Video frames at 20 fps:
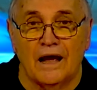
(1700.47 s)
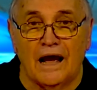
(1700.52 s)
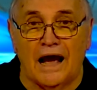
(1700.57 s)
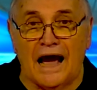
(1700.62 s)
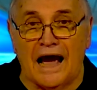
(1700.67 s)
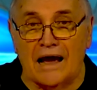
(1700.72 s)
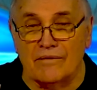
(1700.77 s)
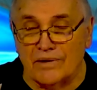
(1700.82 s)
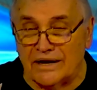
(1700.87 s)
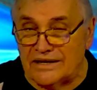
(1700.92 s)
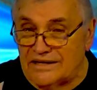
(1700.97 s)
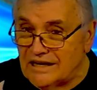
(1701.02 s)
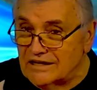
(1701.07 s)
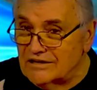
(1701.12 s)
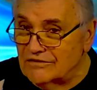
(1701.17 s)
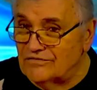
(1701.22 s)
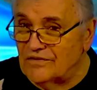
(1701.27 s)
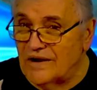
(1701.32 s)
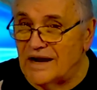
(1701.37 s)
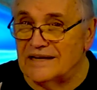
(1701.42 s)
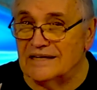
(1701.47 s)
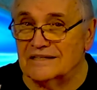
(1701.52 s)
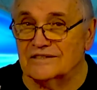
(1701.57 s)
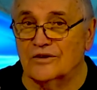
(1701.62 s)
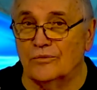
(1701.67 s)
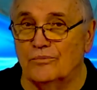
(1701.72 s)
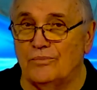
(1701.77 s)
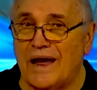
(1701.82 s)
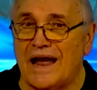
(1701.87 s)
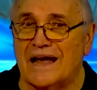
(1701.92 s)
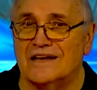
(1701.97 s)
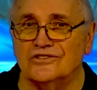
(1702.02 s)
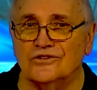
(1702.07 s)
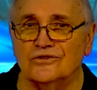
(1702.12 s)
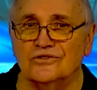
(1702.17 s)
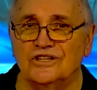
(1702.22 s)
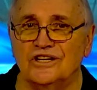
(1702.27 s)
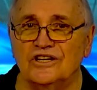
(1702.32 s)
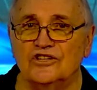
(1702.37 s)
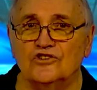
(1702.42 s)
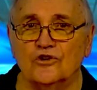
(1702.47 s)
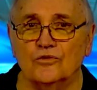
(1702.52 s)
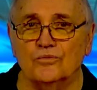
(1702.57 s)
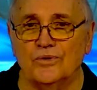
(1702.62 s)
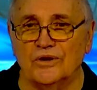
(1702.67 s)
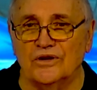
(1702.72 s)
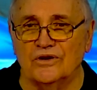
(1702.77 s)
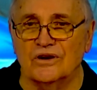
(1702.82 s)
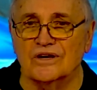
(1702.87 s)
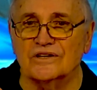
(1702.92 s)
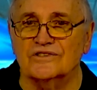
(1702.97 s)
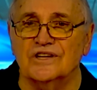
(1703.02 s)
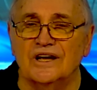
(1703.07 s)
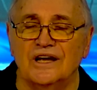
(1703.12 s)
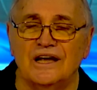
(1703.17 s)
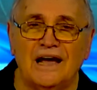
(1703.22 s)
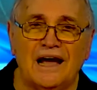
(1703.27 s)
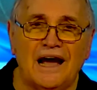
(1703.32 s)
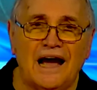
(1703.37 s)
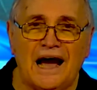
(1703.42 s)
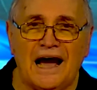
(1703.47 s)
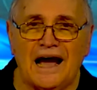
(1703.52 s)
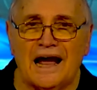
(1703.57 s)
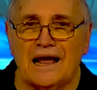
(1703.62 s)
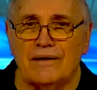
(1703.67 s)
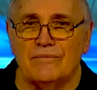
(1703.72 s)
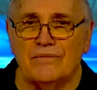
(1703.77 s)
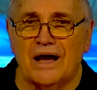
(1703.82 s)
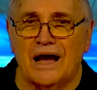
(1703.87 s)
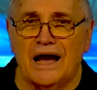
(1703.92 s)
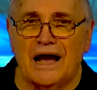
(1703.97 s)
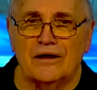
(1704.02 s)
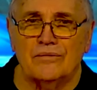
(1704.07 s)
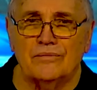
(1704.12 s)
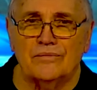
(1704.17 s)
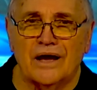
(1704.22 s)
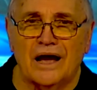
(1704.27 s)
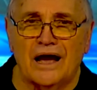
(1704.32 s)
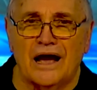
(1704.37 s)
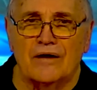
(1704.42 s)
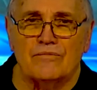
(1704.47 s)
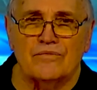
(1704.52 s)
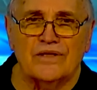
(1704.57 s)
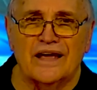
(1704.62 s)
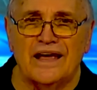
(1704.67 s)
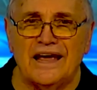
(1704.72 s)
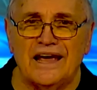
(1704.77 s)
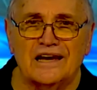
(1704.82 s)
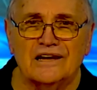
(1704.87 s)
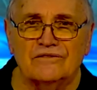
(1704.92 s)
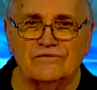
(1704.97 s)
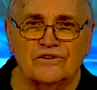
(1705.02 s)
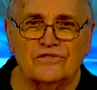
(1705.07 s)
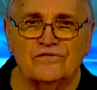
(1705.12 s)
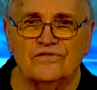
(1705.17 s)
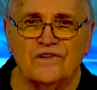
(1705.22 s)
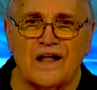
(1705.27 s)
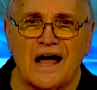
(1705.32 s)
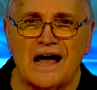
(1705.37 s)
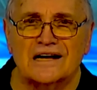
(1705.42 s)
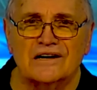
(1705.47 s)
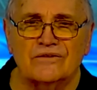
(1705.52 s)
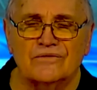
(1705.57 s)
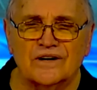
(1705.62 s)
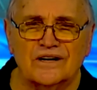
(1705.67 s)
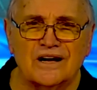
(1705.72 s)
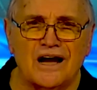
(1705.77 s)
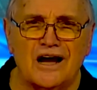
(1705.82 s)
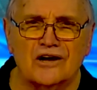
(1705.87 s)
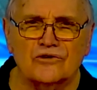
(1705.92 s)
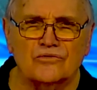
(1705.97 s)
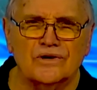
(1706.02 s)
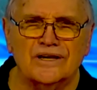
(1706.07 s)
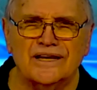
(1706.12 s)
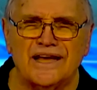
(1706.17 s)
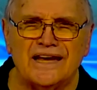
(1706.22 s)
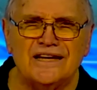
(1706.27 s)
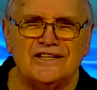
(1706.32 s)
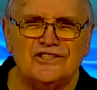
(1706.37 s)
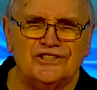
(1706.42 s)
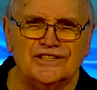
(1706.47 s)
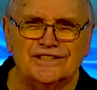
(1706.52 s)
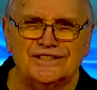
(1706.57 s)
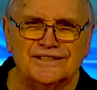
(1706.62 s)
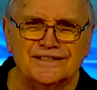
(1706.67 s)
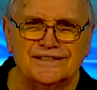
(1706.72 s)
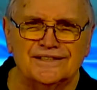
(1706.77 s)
I'm identified as a pastor teacher because I'm, I'm, I'm the head of a flock of a congregation.